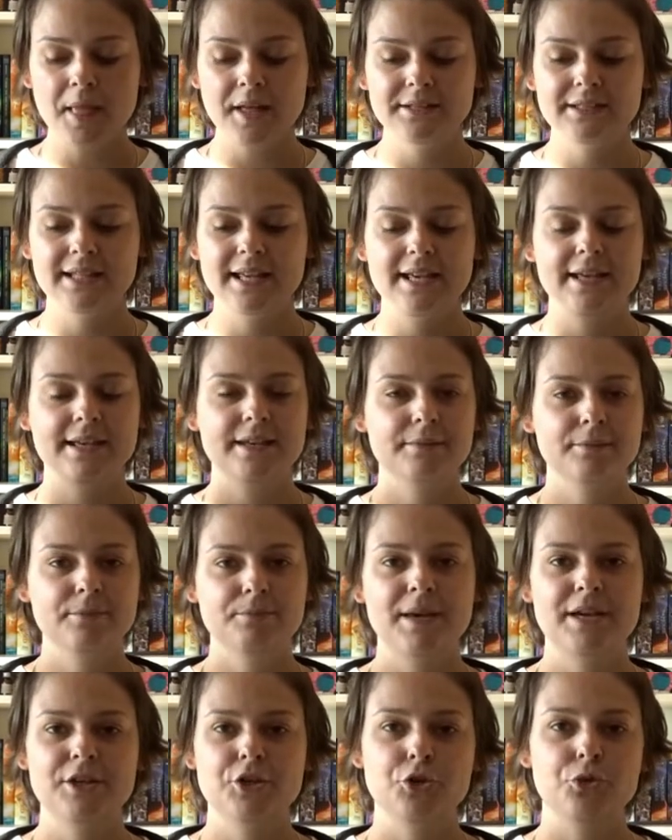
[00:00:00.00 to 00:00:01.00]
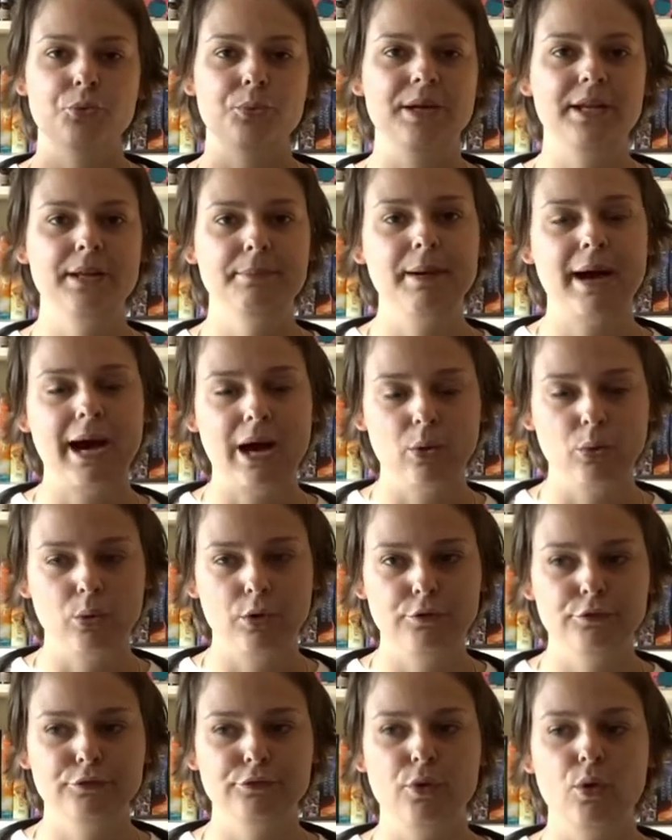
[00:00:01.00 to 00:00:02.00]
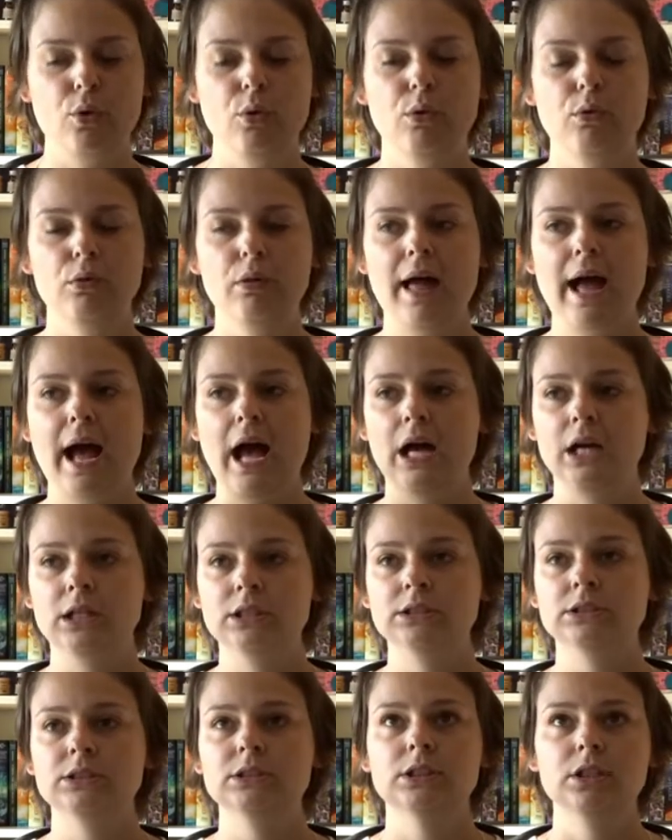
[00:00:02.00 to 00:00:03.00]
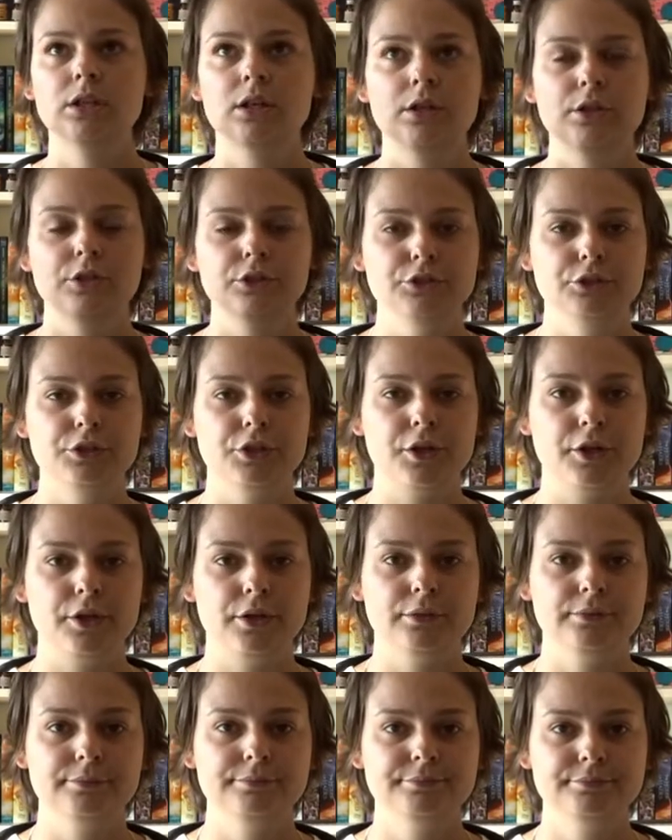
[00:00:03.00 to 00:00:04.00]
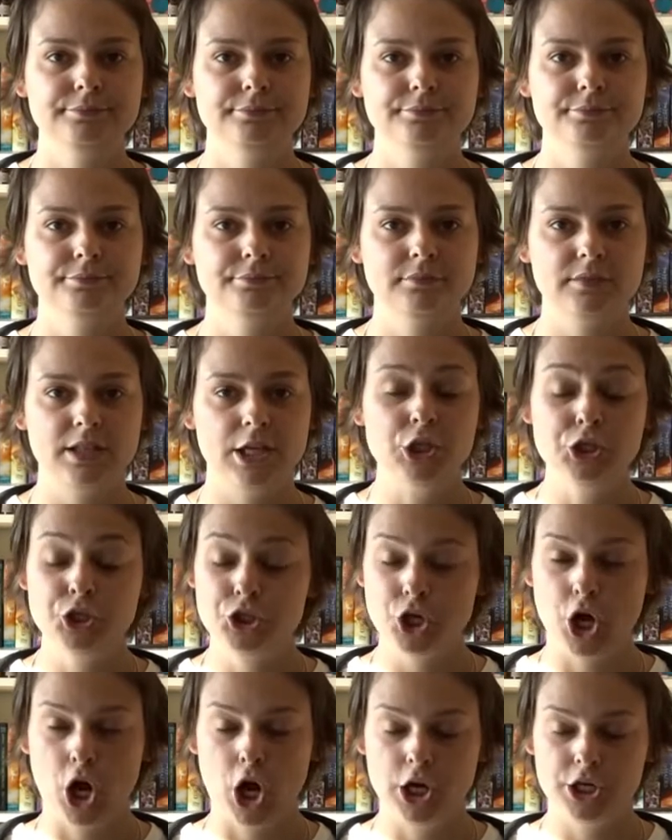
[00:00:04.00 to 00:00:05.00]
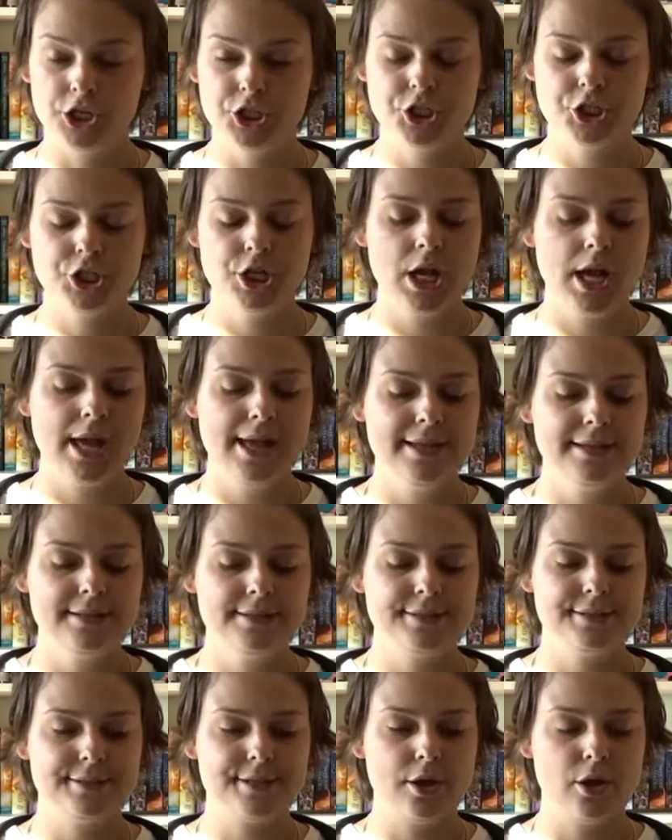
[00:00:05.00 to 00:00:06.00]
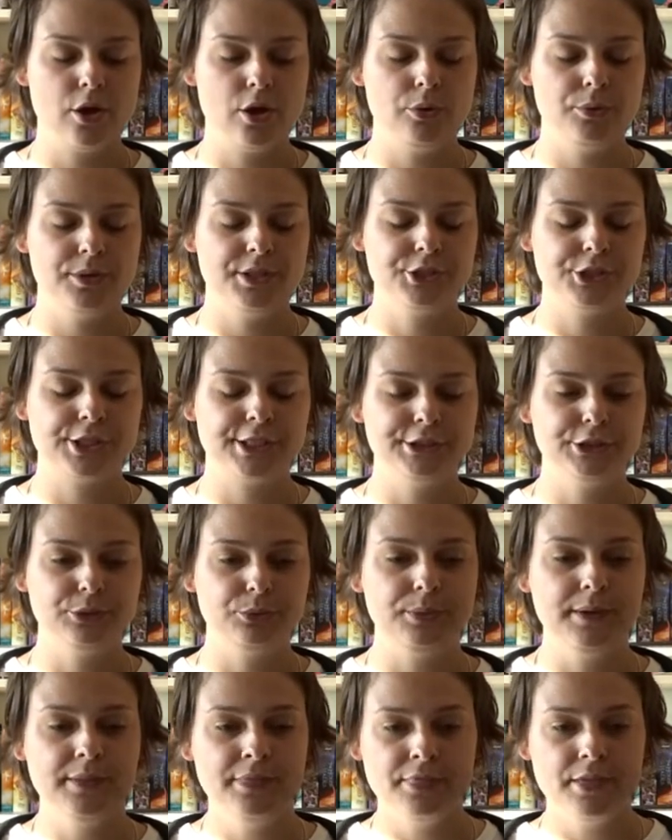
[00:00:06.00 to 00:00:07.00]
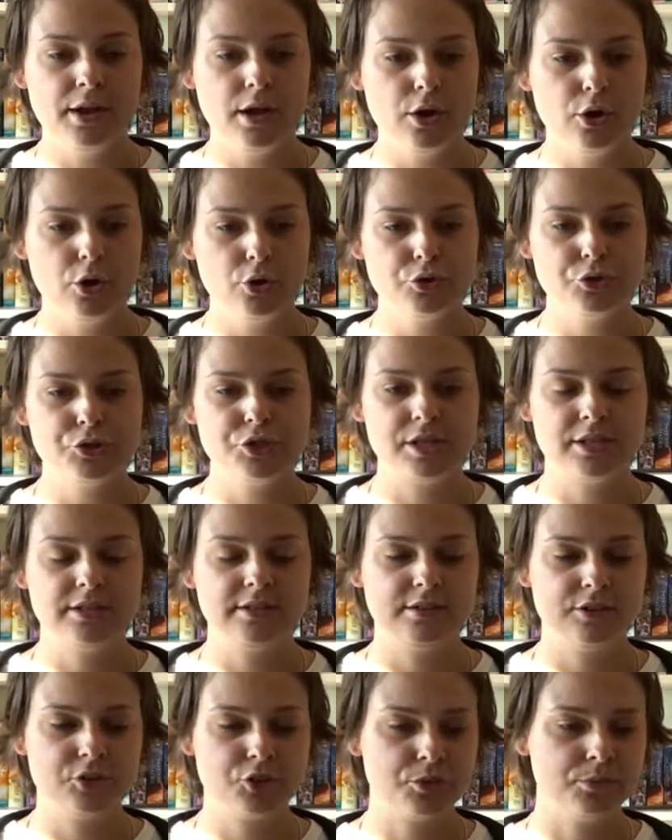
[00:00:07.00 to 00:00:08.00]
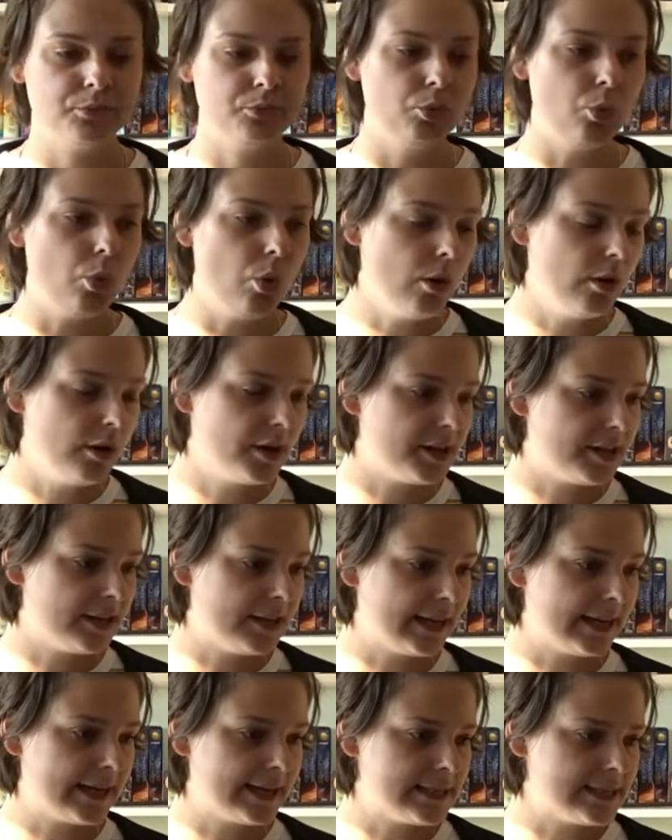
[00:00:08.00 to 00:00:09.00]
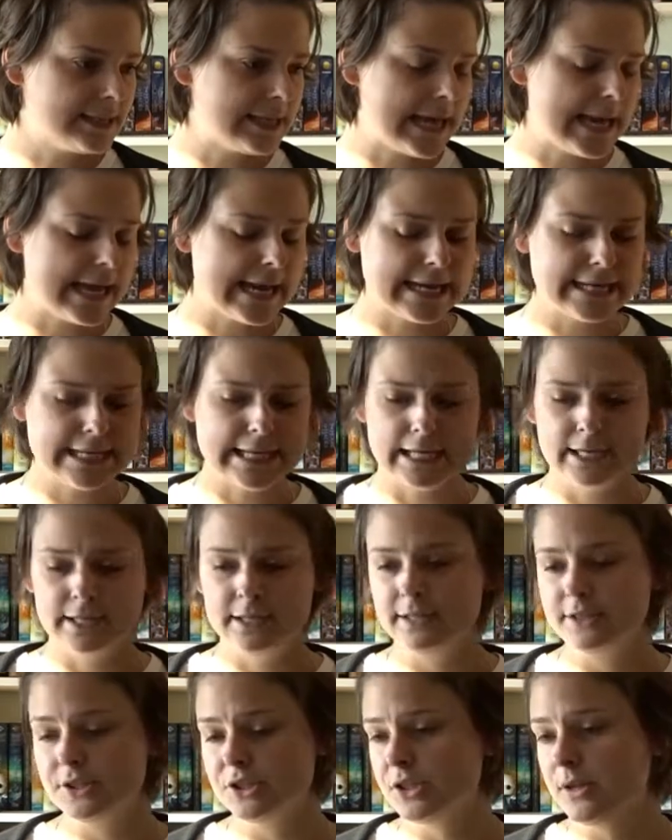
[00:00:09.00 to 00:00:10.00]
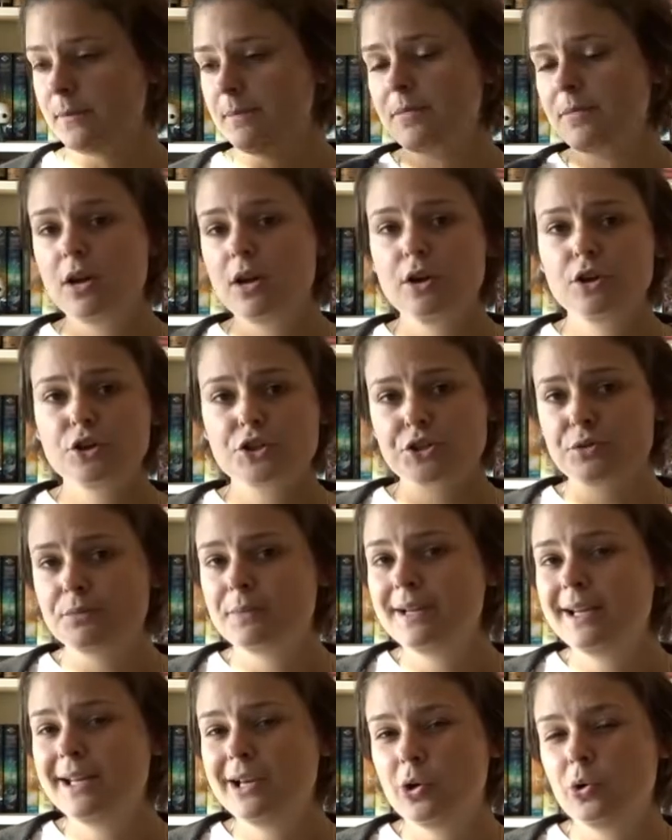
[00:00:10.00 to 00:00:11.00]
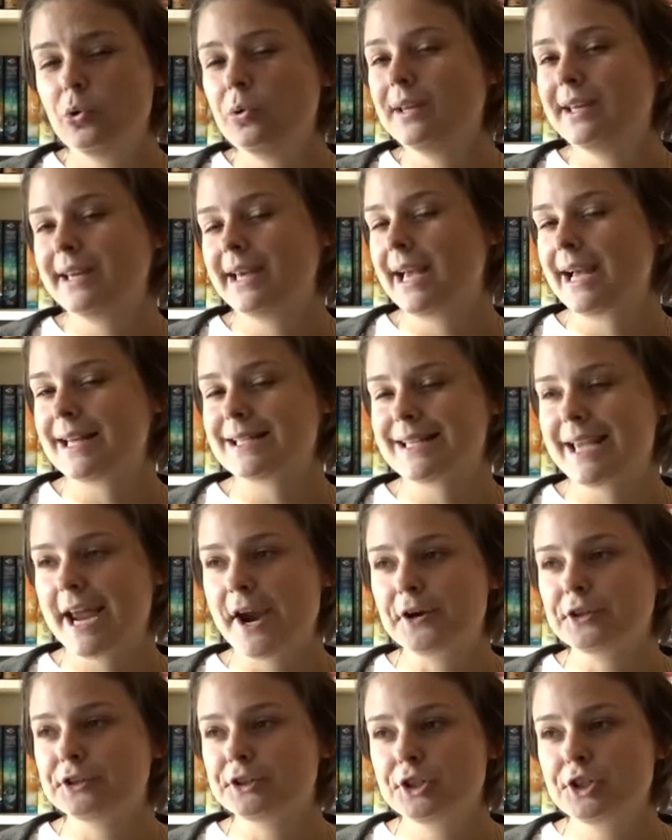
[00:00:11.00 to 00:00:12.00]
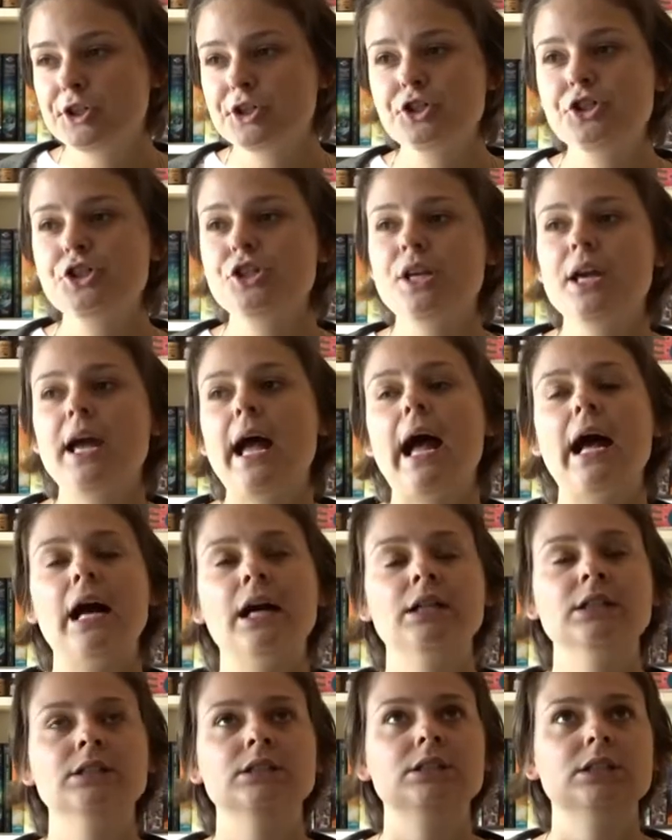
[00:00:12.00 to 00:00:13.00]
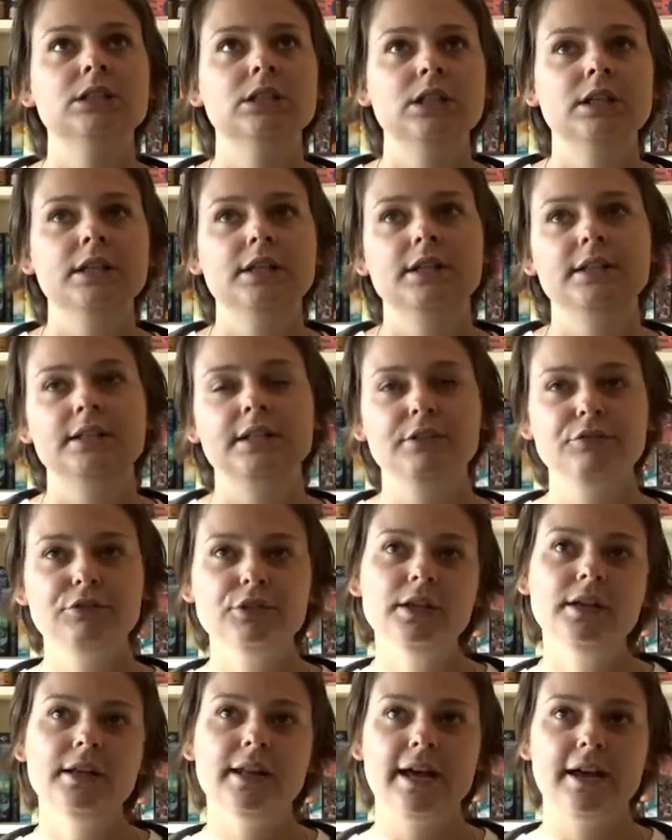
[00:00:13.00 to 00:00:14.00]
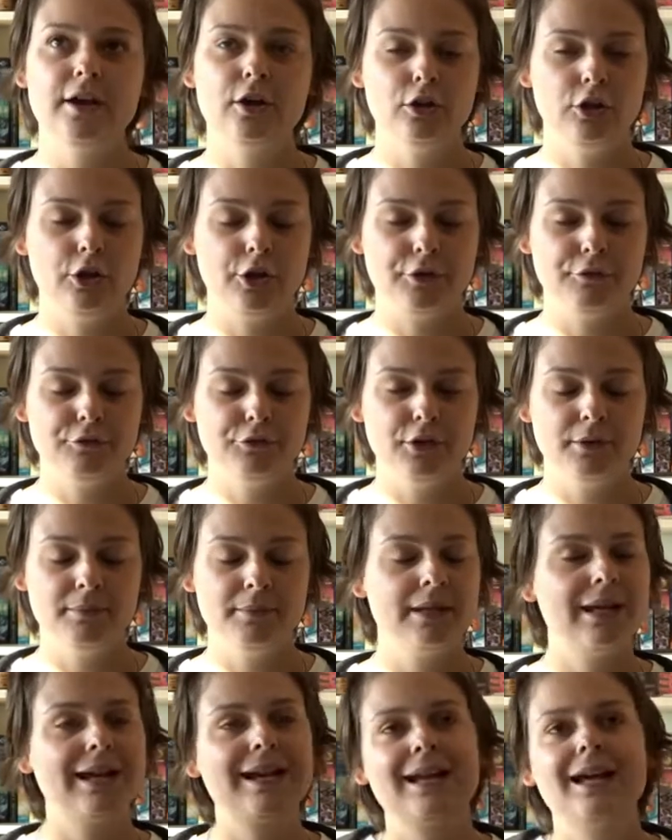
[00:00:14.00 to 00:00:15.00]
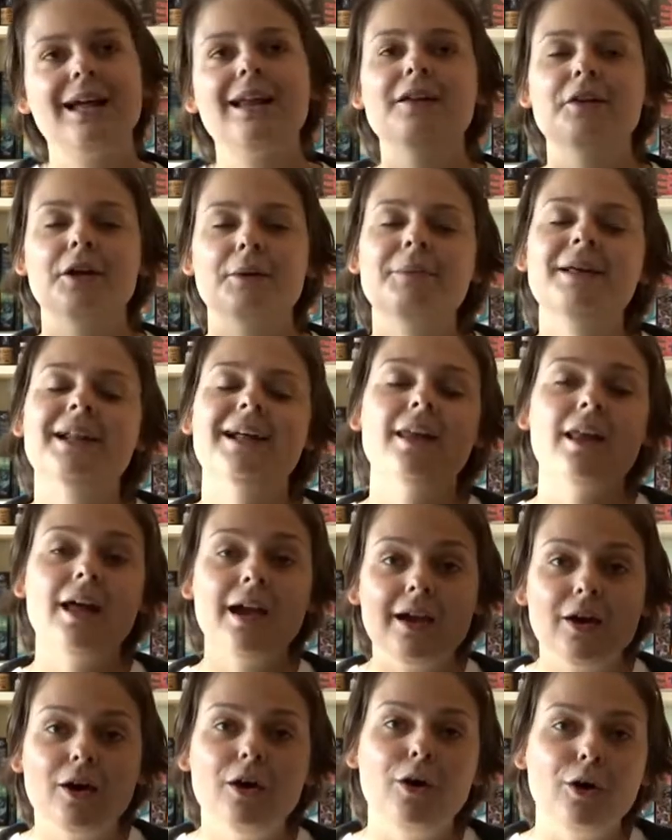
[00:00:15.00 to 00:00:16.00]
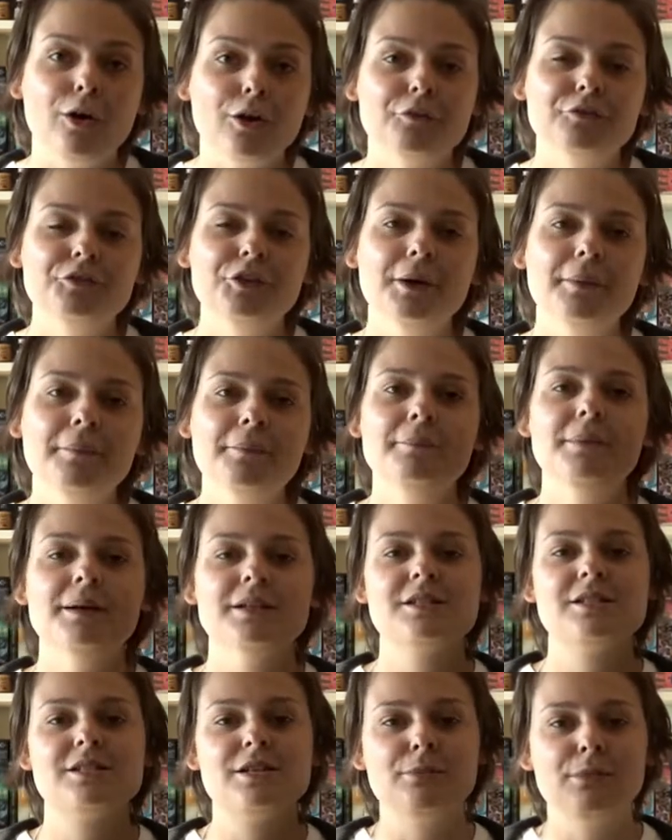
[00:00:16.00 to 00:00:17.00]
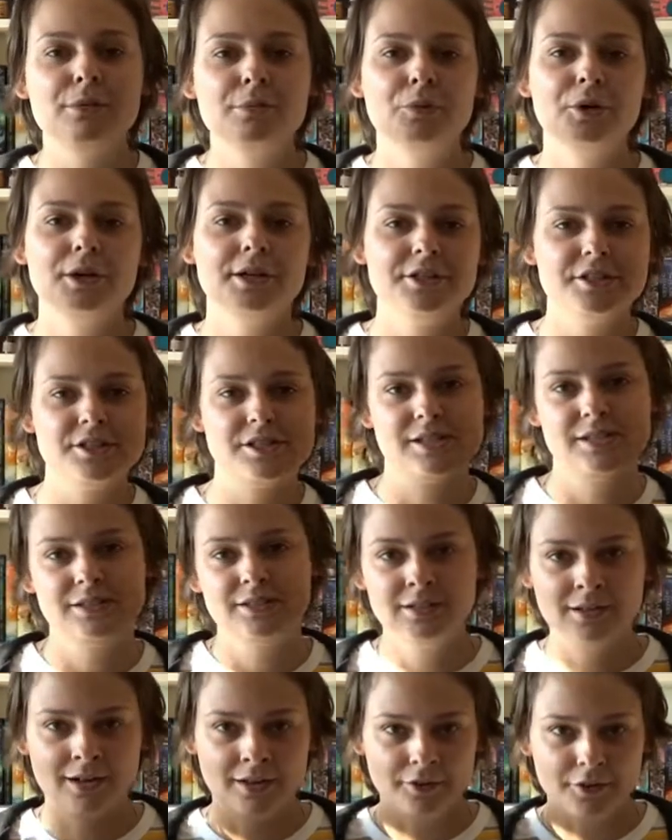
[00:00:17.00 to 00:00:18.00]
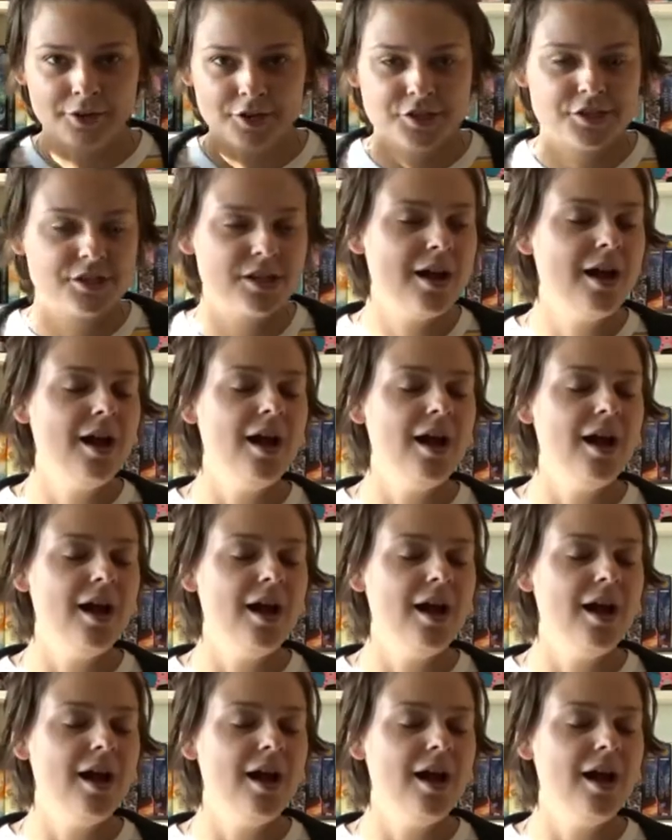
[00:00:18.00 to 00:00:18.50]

they make you really powerful and you know in charge so they try to win those and there's some war like I said and there's some really cool kick-ass characters and definitely like a lot of them like I, I mean I like all of them but some are more interesting than others